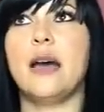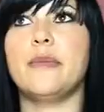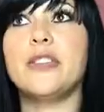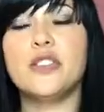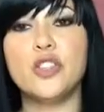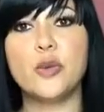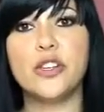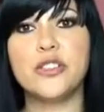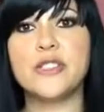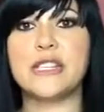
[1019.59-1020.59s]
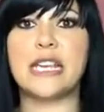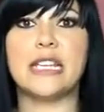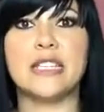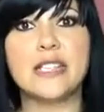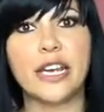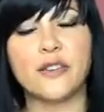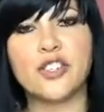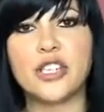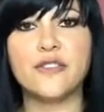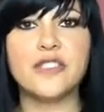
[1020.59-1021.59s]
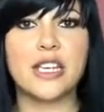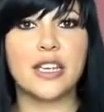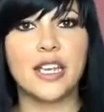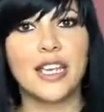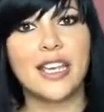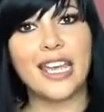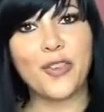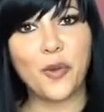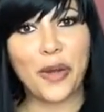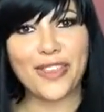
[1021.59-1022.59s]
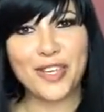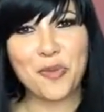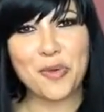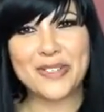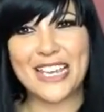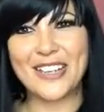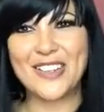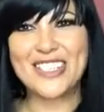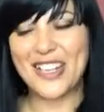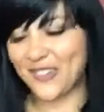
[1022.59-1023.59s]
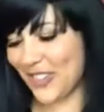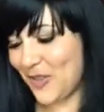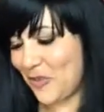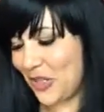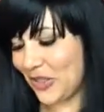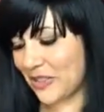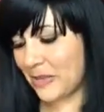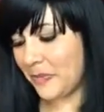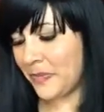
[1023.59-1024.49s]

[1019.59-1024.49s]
this new understanding, this kind of shifting in the way that you present yourself to the world.